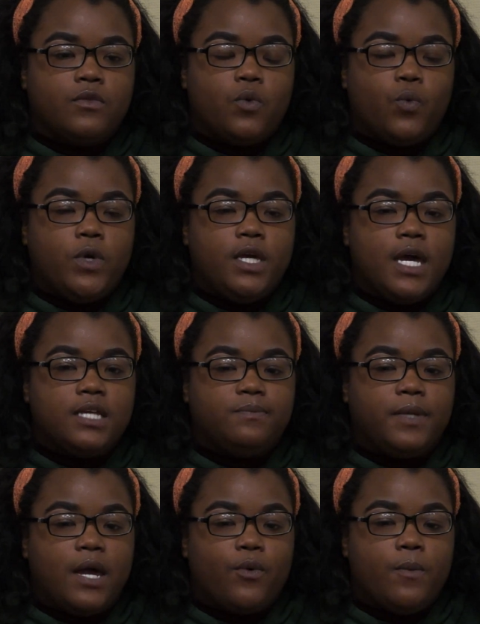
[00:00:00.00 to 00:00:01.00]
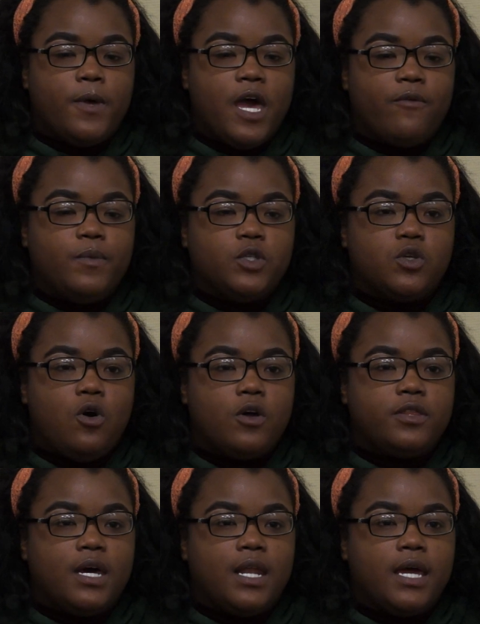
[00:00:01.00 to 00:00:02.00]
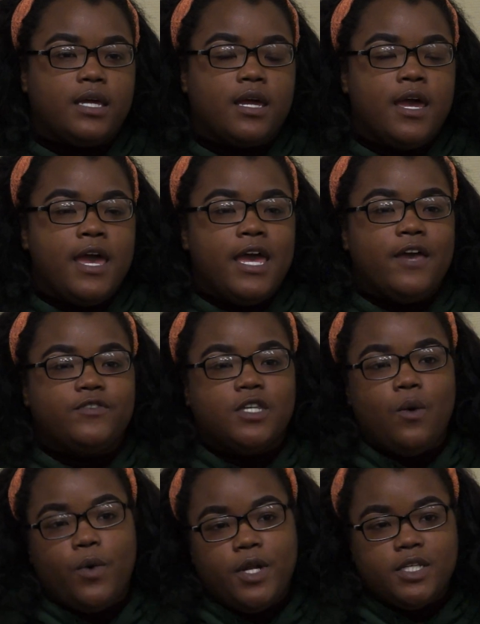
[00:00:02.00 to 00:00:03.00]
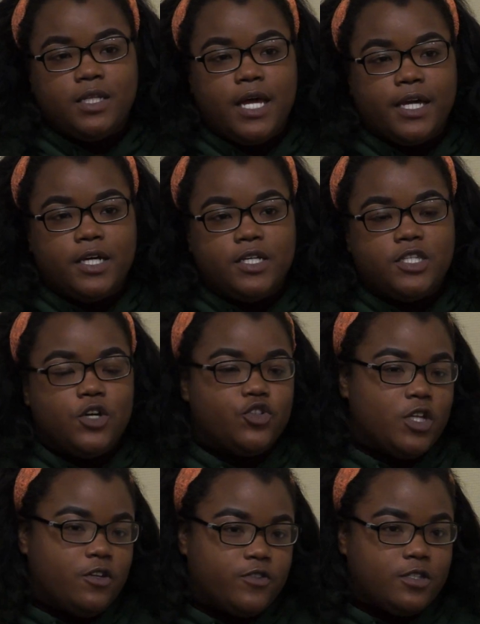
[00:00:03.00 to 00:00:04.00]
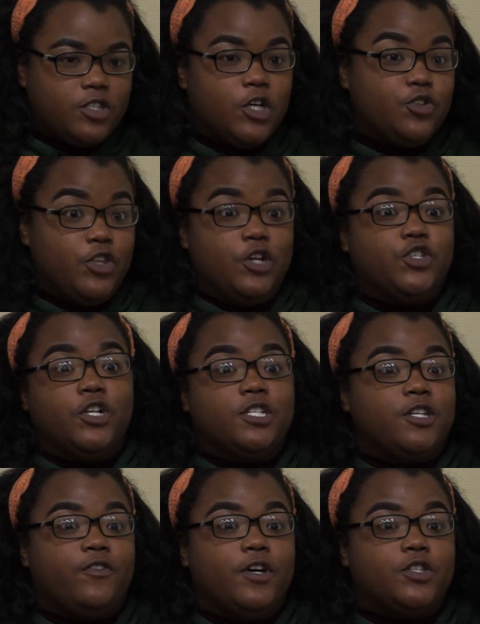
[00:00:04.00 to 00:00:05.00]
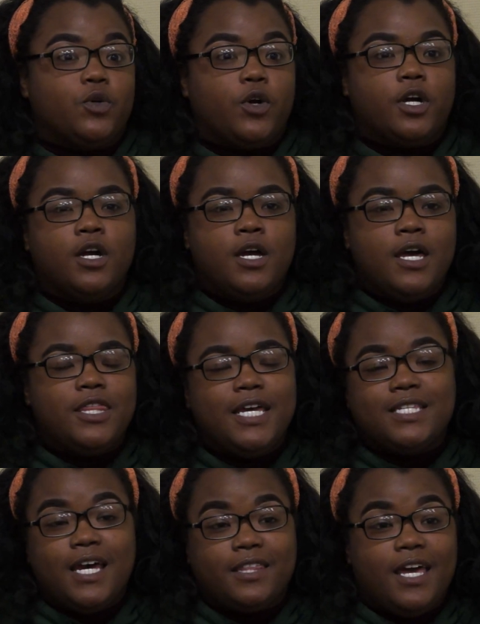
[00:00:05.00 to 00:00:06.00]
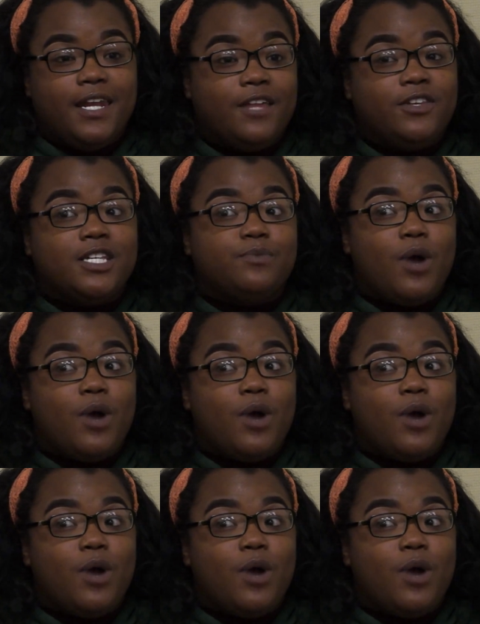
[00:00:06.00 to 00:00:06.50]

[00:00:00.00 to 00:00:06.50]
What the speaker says: we as black women have been taught that like, if someone doesn't like us, they're jealous of us or things like that. And I think that's